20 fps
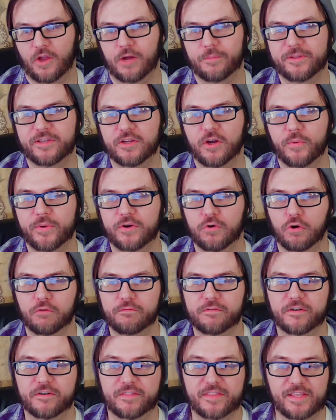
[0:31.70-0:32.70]
I'll be going
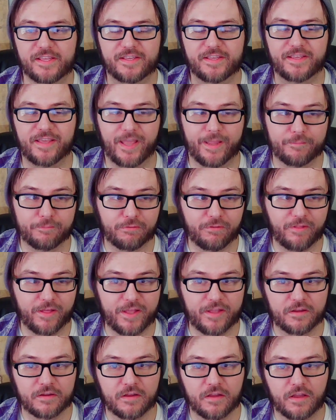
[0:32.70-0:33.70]
over the
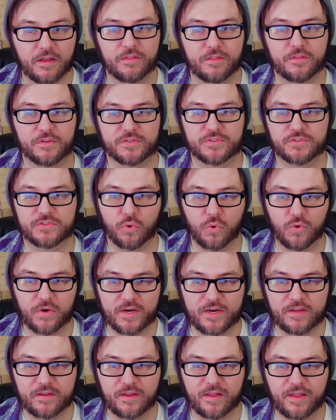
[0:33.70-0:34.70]
gameplay, the
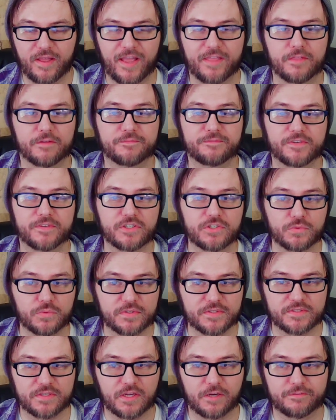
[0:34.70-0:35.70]
story, and the
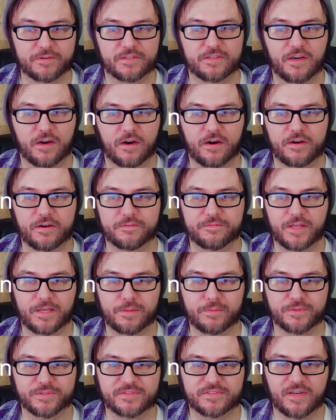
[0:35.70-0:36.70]
visuals of Kitaria
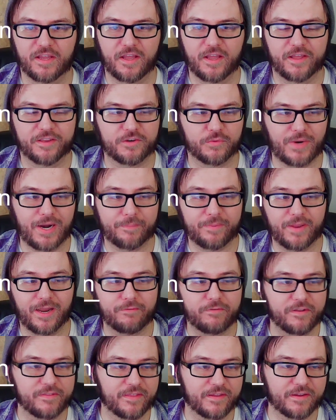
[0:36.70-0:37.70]
Fables to wrap
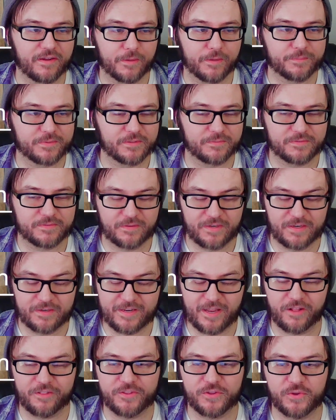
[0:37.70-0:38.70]
everything up to
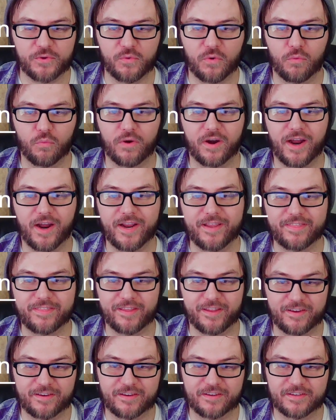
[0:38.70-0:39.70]
tell you what I
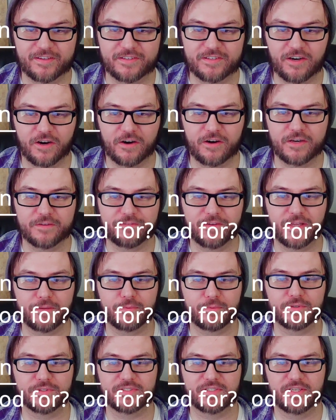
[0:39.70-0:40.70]
think Kitaria
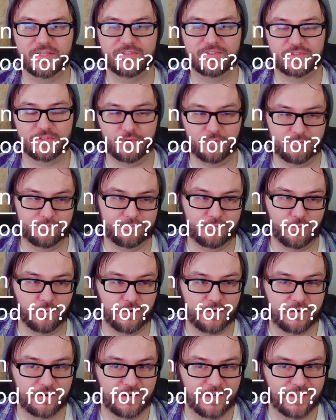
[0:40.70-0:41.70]
Fables is good for.